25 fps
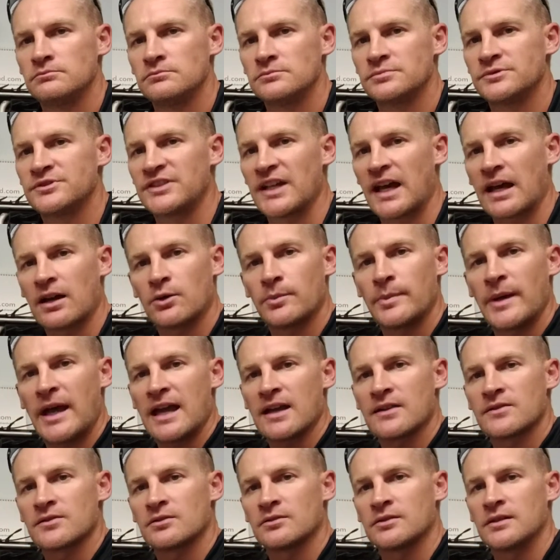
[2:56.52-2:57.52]

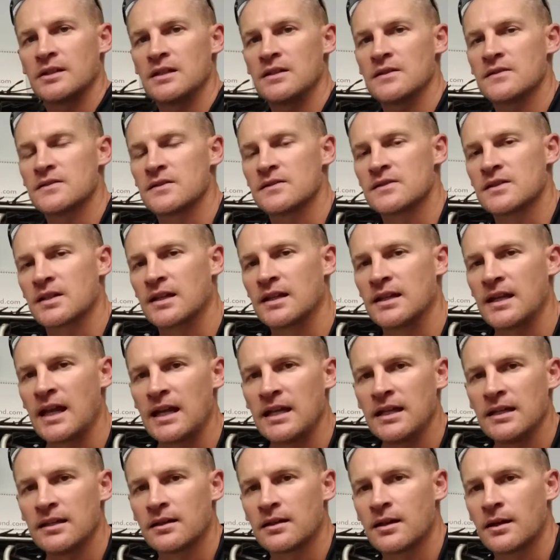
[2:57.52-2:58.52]
Saddlebags on these. It's a
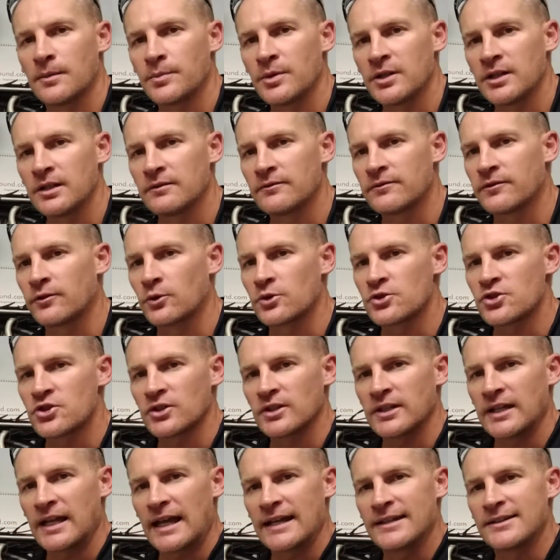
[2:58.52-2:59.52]
Canadian company.
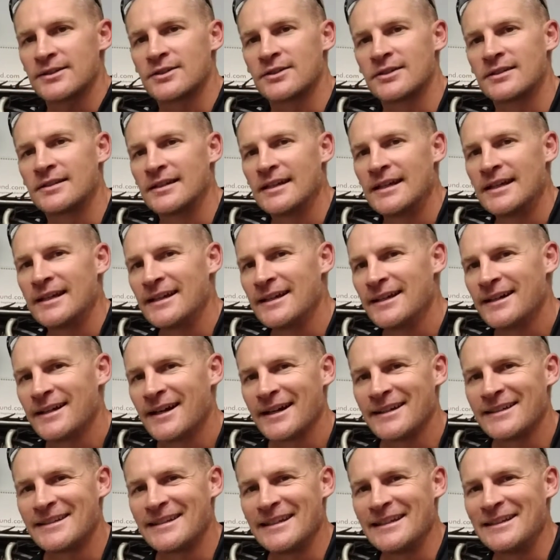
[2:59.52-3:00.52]
Unfortunately, I
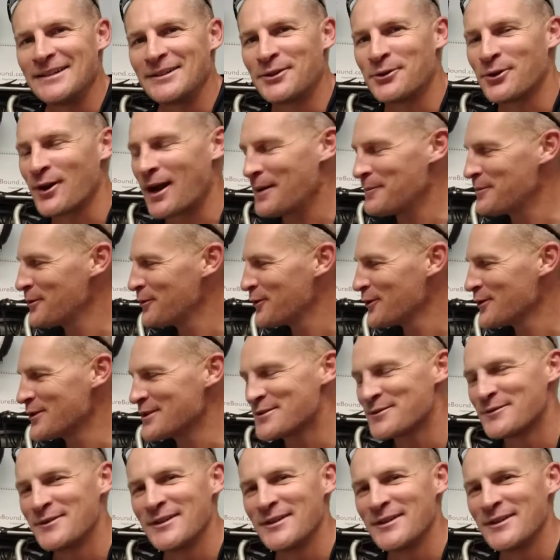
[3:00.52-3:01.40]
didn't grab it for this